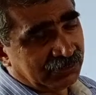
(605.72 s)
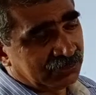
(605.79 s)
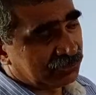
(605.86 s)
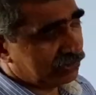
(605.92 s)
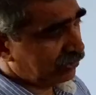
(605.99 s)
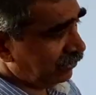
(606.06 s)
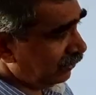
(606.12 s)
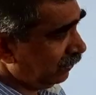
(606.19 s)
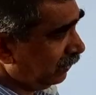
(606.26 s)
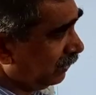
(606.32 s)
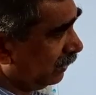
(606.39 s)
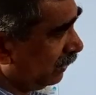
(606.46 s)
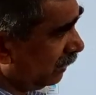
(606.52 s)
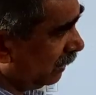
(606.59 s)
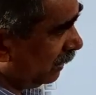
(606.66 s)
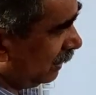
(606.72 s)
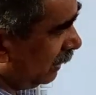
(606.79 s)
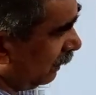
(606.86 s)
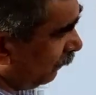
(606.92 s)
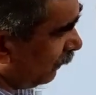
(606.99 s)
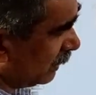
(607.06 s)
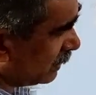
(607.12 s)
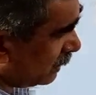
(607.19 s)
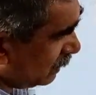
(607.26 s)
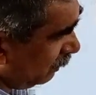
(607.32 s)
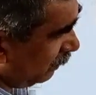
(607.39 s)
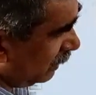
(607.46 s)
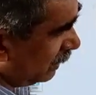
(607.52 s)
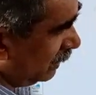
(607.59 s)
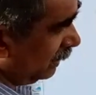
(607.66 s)
So, in the First
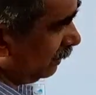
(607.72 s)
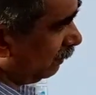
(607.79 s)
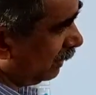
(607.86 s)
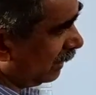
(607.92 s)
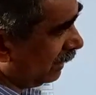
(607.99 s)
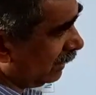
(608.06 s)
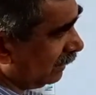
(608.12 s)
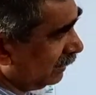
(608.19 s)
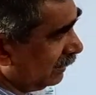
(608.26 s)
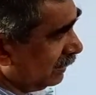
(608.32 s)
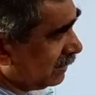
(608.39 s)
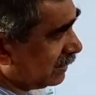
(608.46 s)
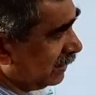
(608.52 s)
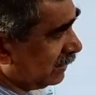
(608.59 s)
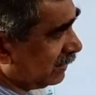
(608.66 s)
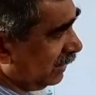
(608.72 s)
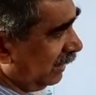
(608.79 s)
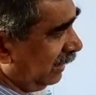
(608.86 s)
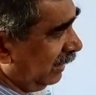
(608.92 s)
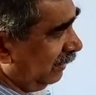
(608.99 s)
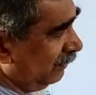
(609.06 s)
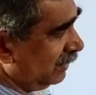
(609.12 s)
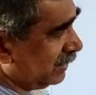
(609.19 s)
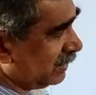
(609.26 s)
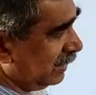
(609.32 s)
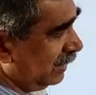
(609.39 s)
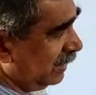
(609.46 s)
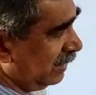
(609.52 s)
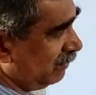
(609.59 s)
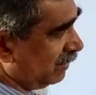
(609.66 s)
World War, this Italy,
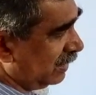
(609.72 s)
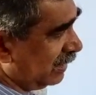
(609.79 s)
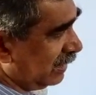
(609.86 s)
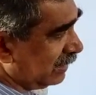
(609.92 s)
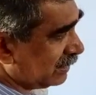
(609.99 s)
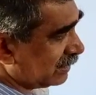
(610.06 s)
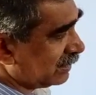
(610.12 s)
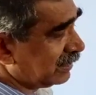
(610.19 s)
which was